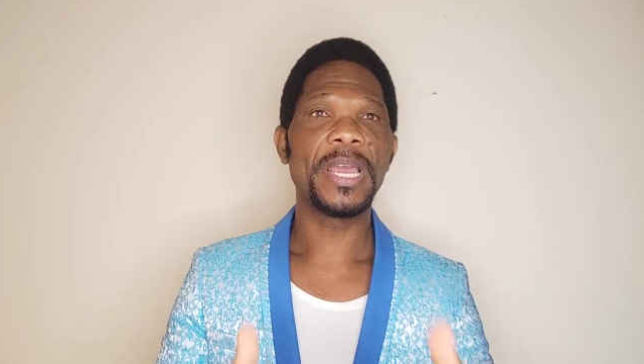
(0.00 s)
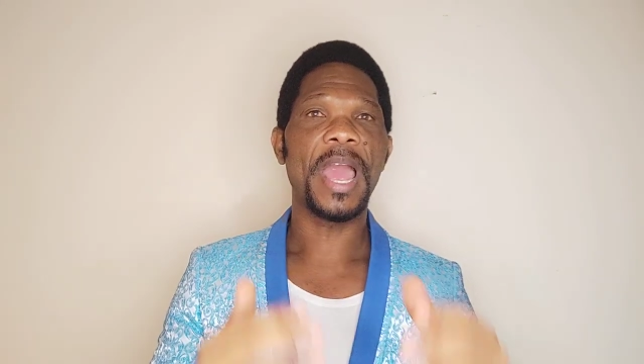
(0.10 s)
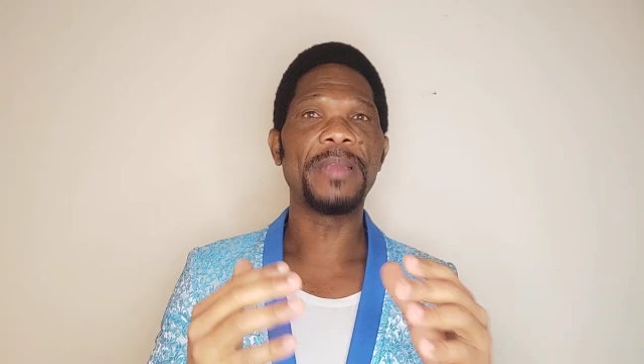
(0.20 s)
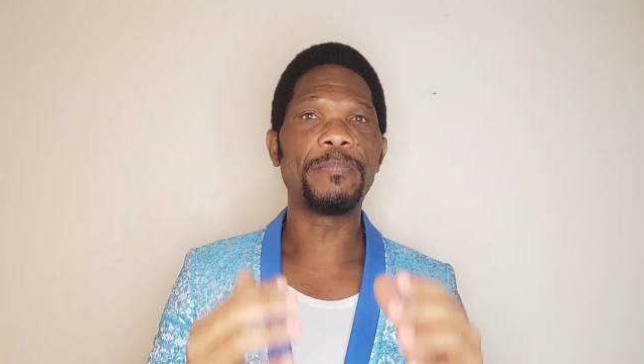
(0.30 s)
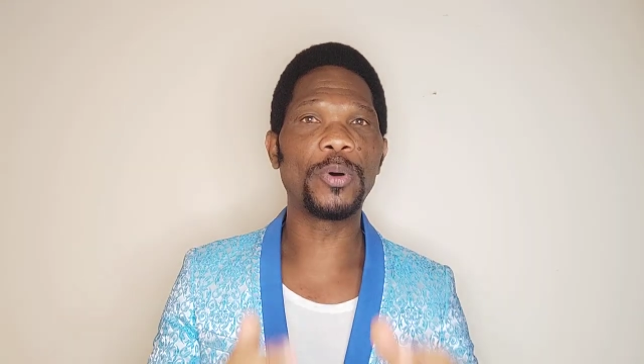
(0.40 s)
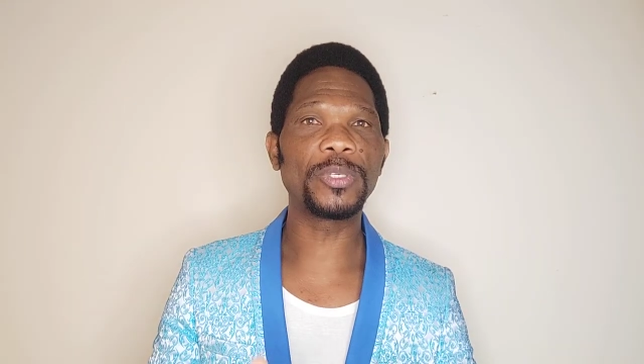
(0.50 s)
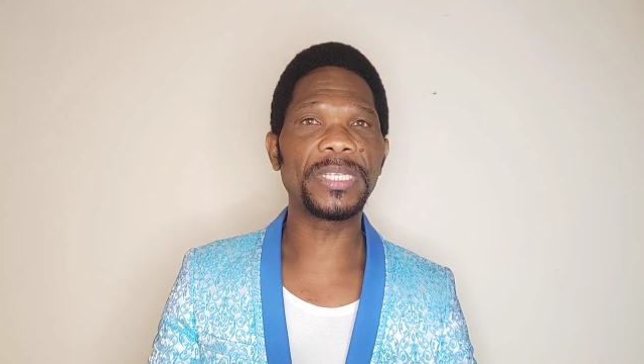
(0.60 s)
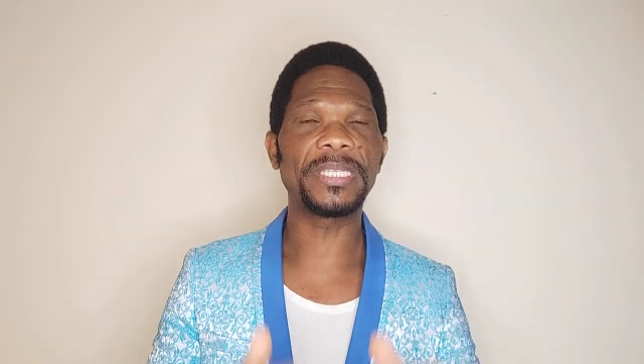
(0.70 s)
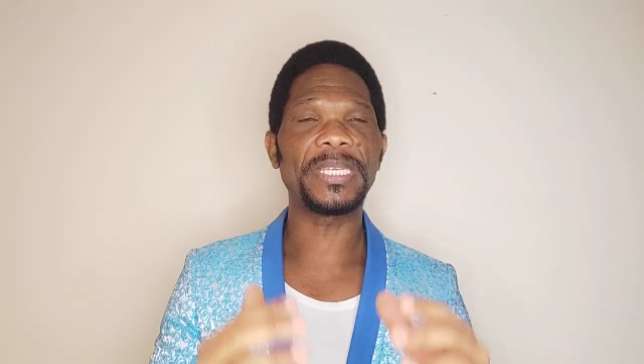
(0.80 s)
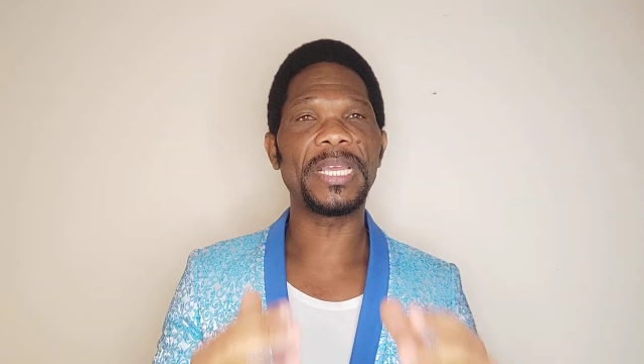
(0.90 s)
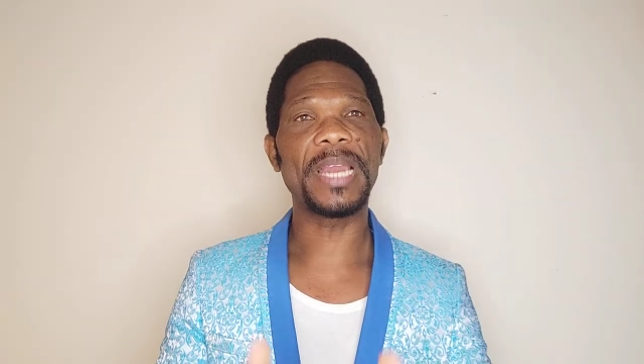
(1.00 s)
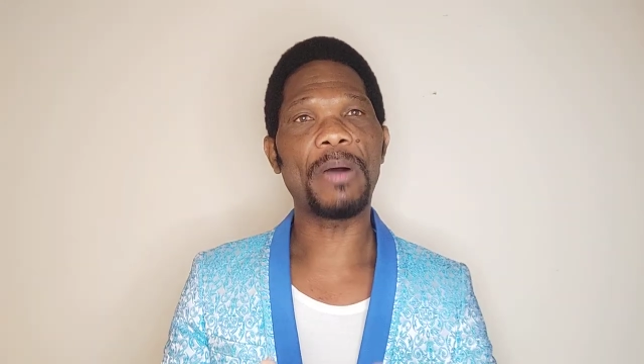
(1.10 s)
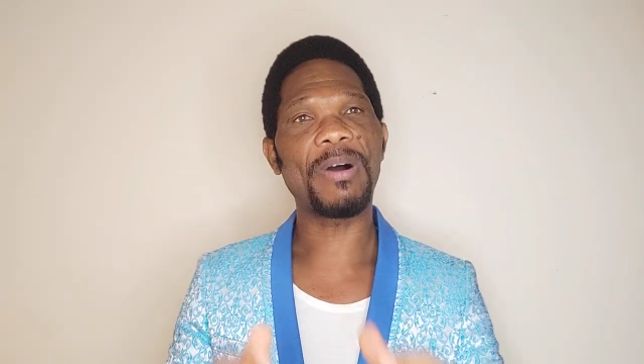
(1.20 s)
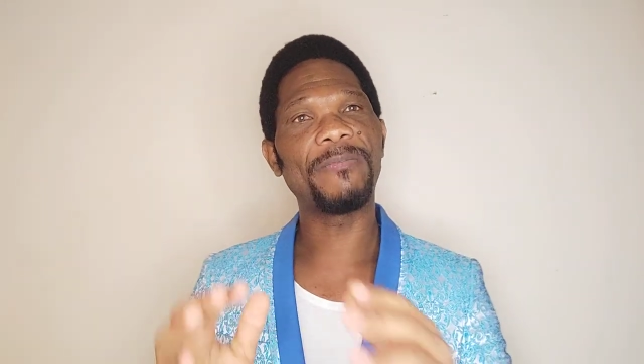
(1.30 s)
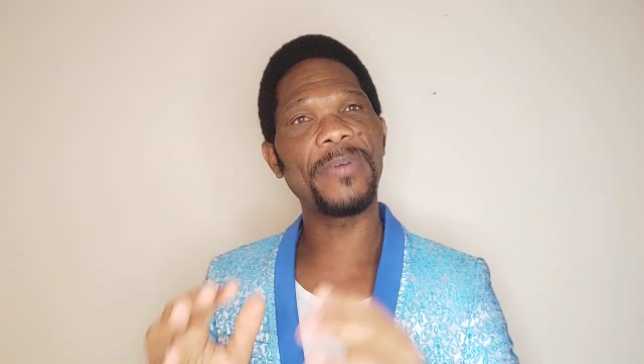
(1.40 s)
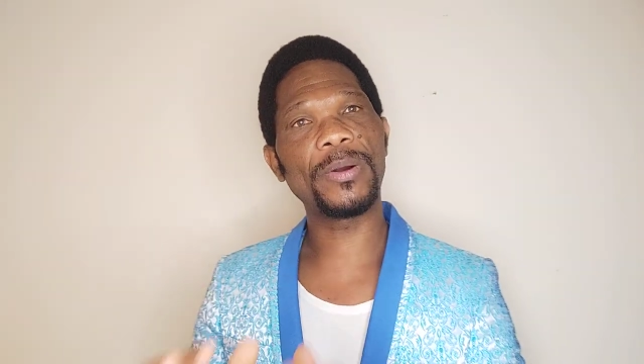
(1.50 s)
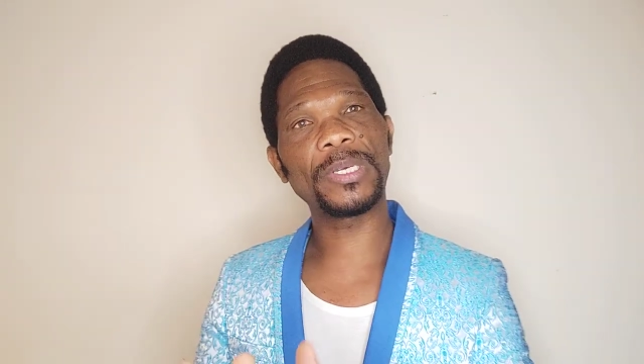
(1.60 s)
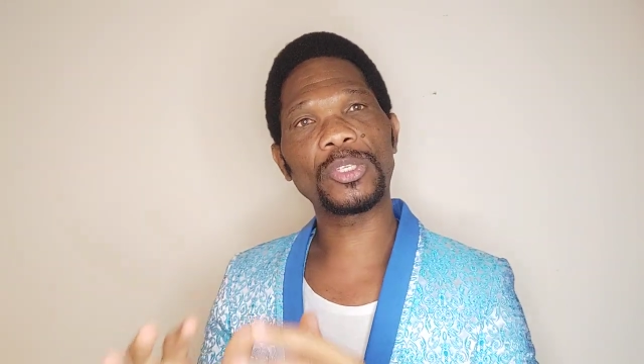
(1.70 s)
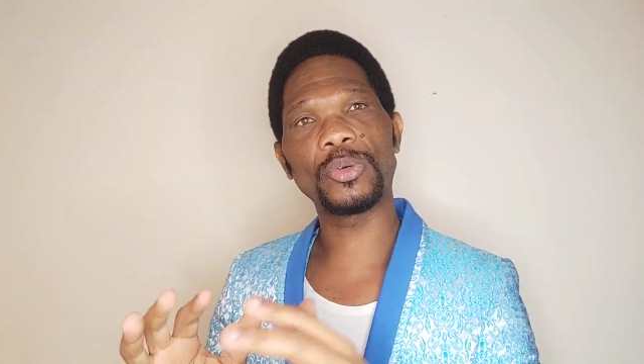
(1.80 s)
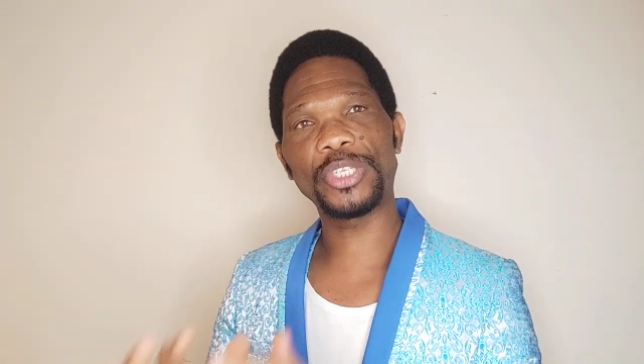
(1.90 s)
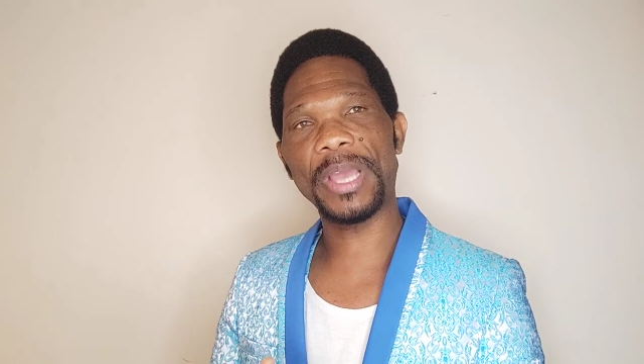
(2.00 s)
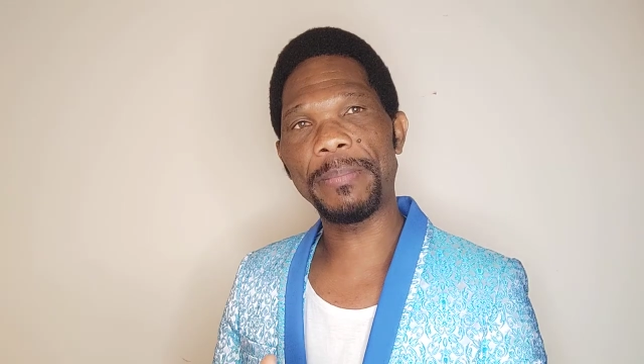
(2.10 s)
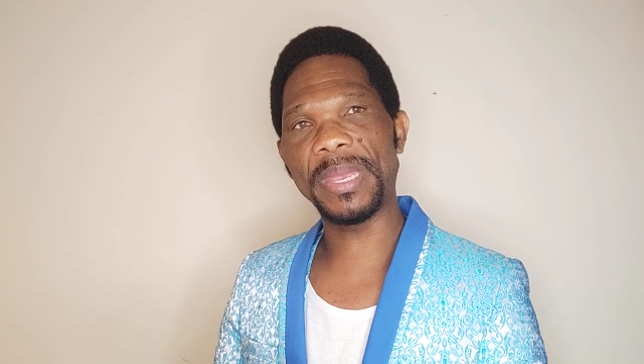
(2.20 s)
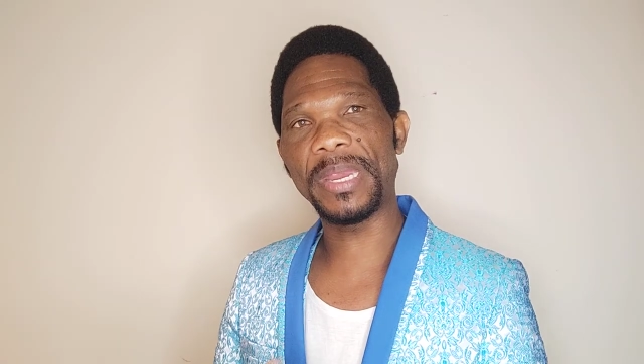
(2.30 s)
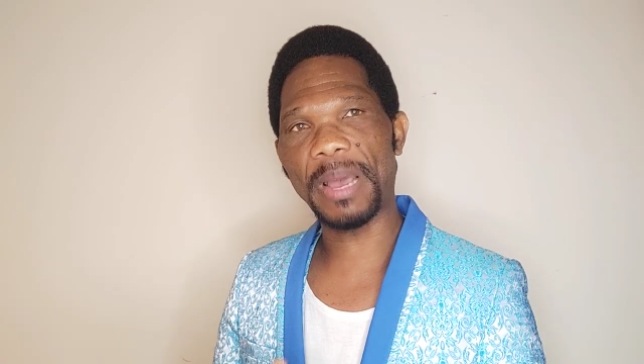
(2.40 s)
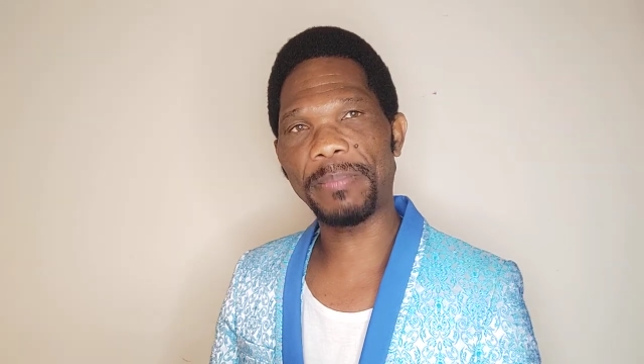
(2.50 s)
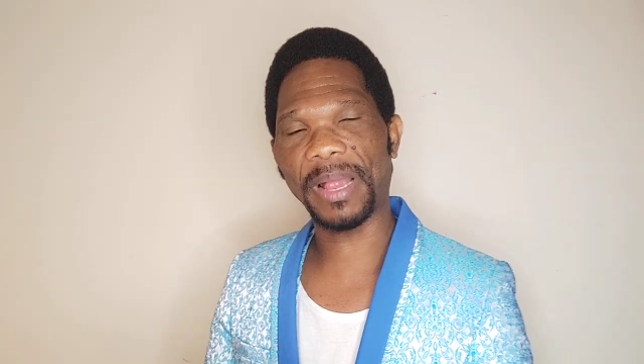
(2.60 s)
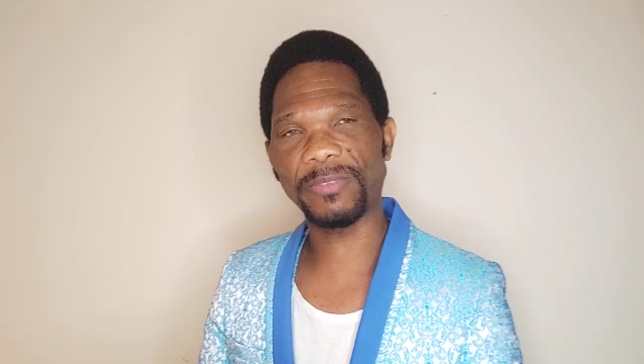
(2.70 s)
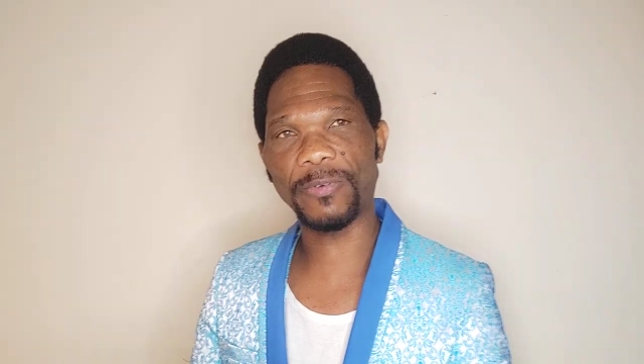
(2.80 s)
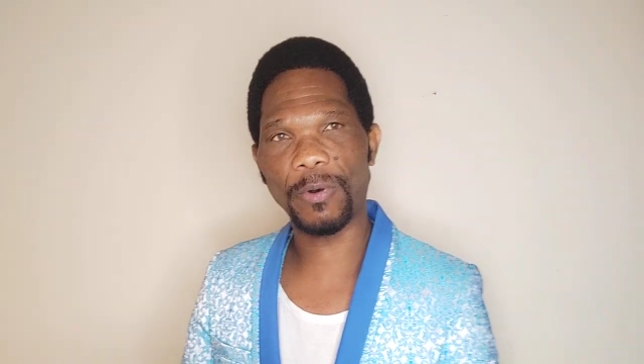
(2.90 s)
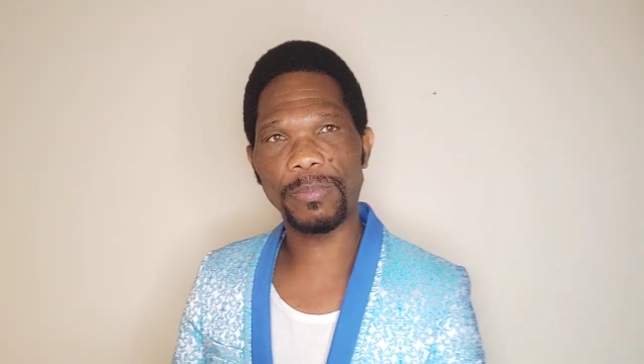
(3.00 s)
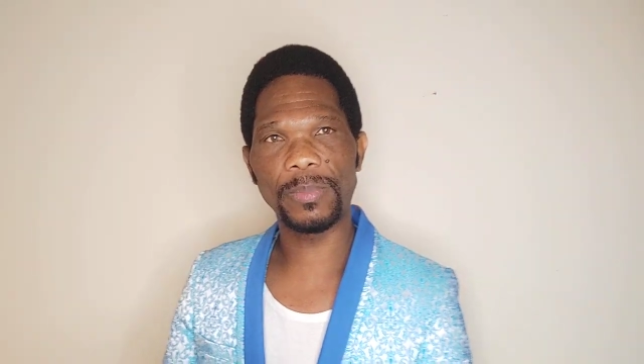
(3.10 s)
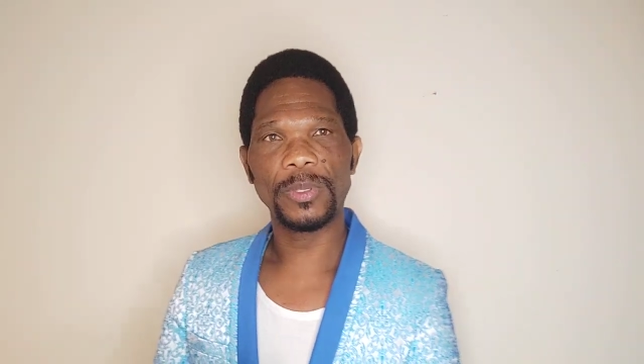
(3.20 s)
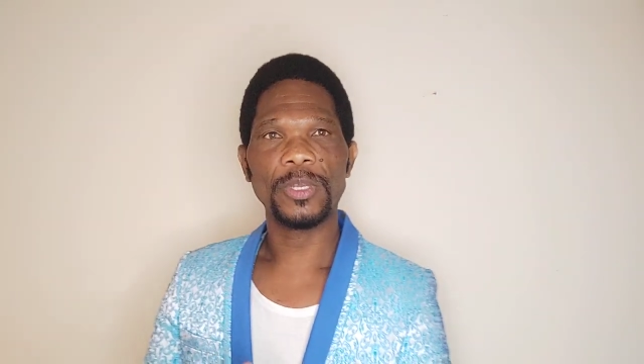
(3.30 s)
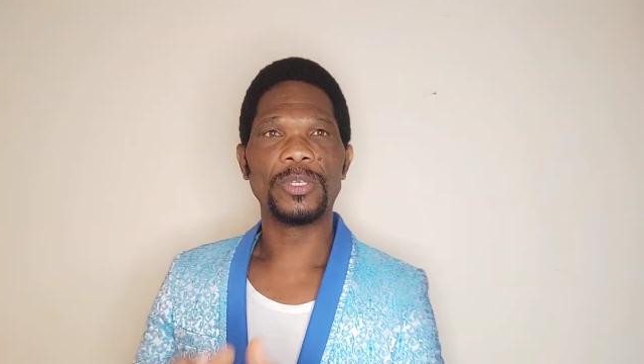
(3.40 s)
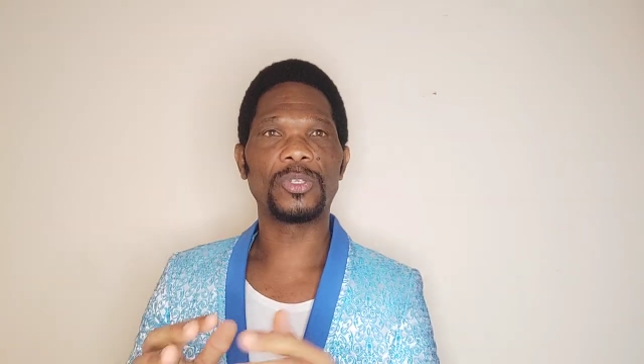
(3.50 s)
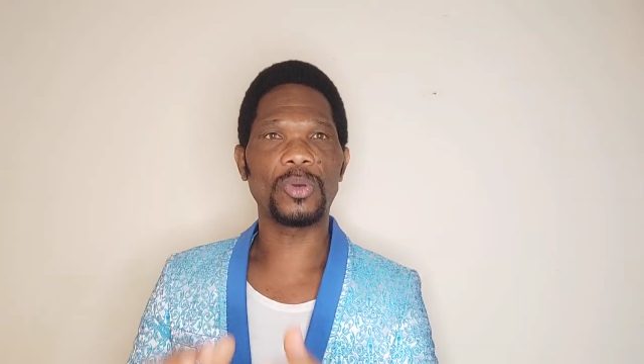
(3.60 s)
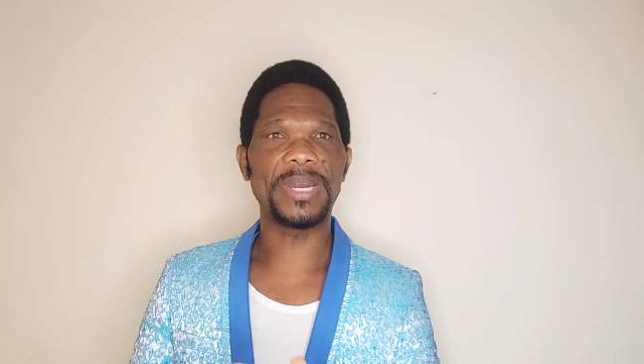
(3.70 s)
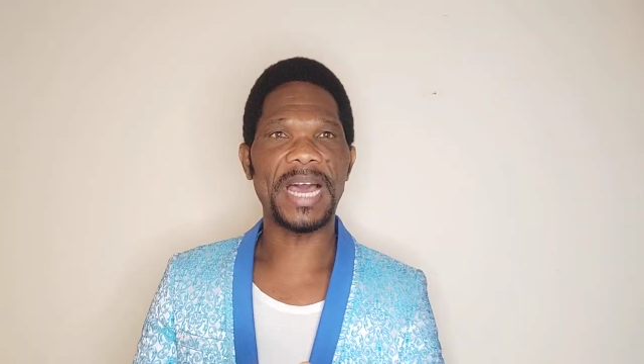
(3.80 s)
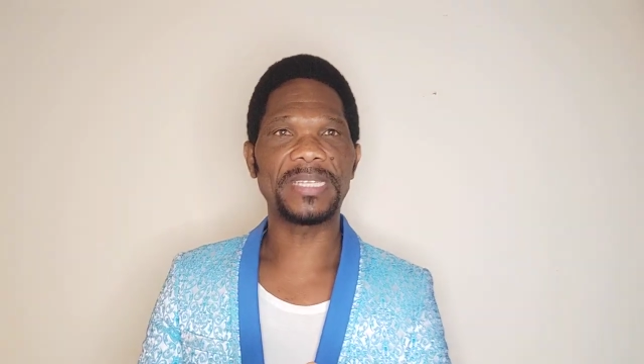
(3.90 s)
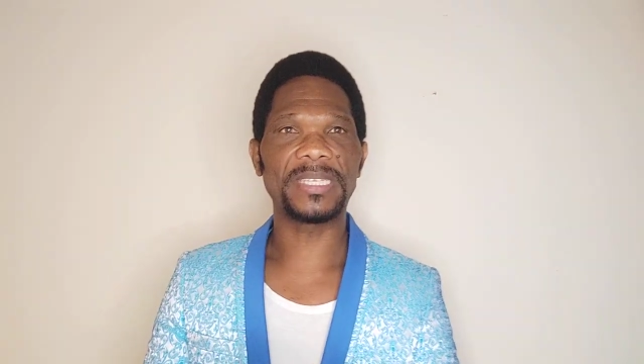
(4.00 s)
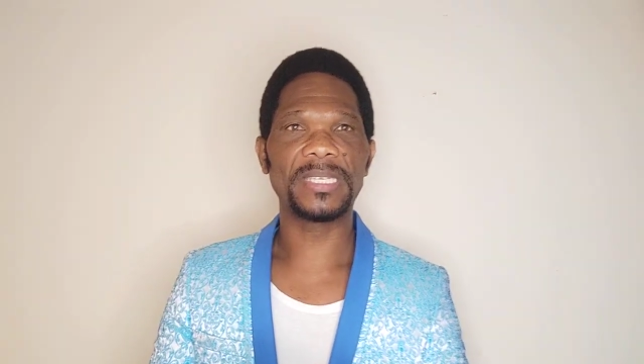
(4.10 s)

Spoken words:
and post it in our various social media platforms so that